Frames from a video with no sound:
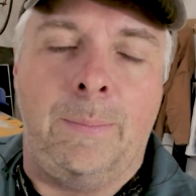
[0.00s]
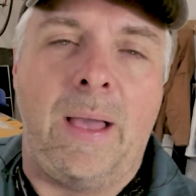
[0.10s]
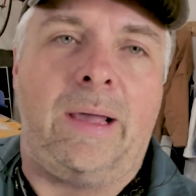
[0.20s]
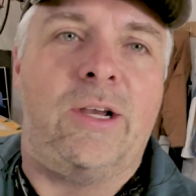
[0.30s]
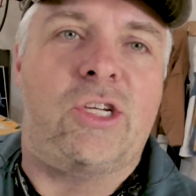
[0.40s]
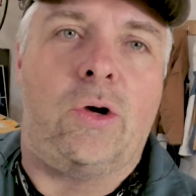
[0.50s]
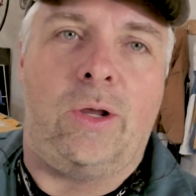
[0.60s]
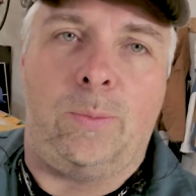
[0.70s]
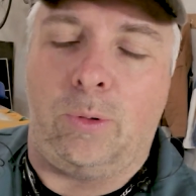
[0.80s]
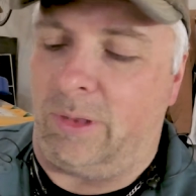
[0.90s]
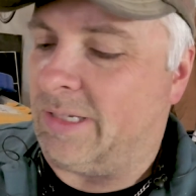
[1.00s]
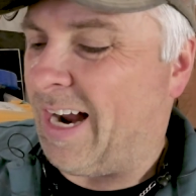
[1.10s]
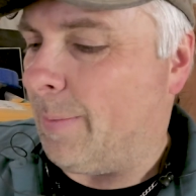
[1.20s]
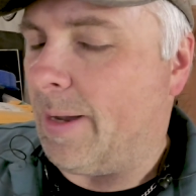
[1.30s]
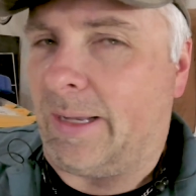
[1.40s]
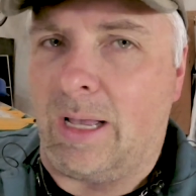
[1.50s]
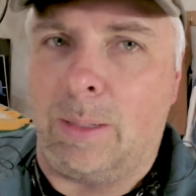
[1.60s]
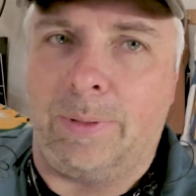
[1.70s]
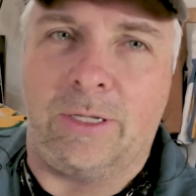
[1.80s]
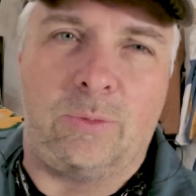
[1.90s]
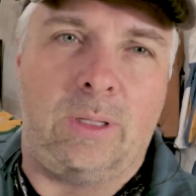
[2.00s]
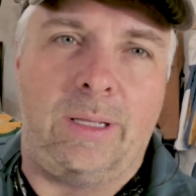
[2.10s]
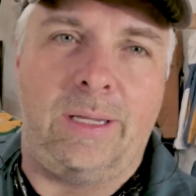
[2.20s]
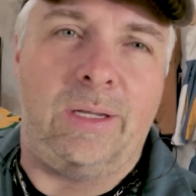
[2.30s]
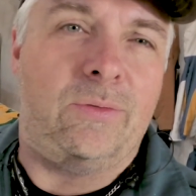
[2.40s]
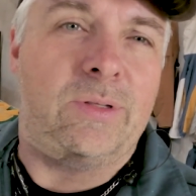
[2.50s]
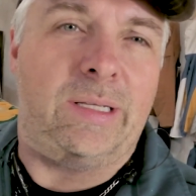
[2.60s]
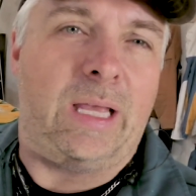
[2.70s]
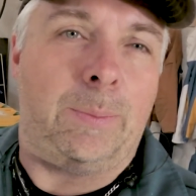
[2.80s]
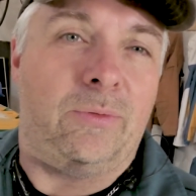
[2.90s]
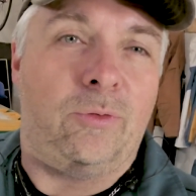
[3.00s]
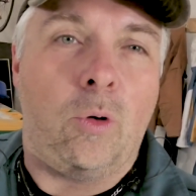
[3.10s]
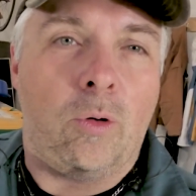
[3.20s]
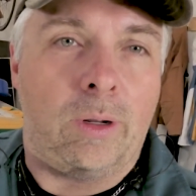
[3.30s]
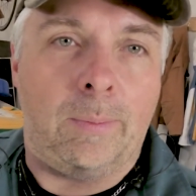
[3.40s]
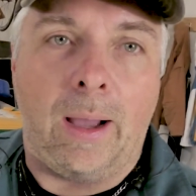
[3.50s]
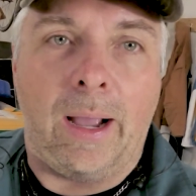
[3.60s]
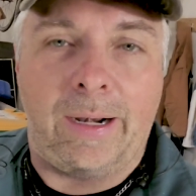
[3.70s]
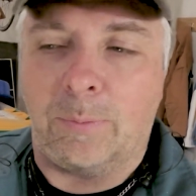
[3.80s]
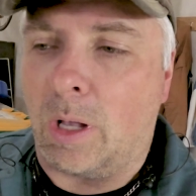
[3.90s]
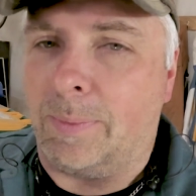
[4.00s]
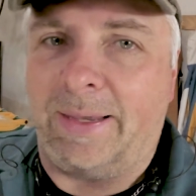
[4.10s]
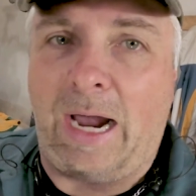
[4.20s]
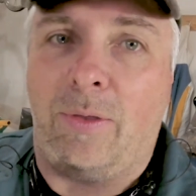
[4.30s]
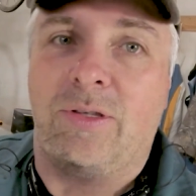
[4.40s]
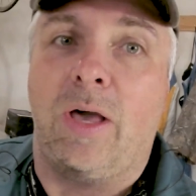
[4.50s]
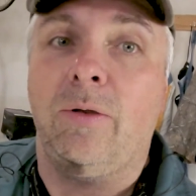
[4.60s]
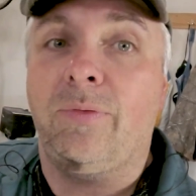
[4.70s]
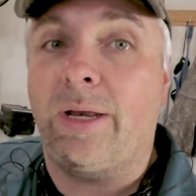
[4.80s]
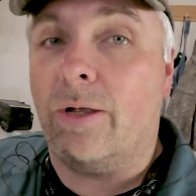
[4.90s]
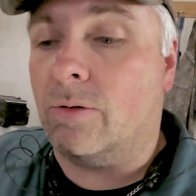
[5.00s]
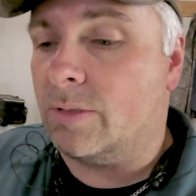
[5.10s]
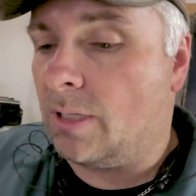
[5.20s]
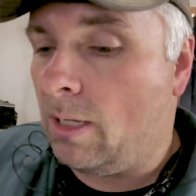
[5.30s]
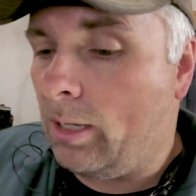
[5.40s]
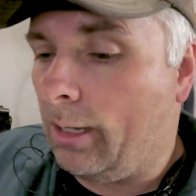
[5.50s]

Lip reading: not going to show you putting the tire back on, because really you've seen that before in mine and probably countless other videos.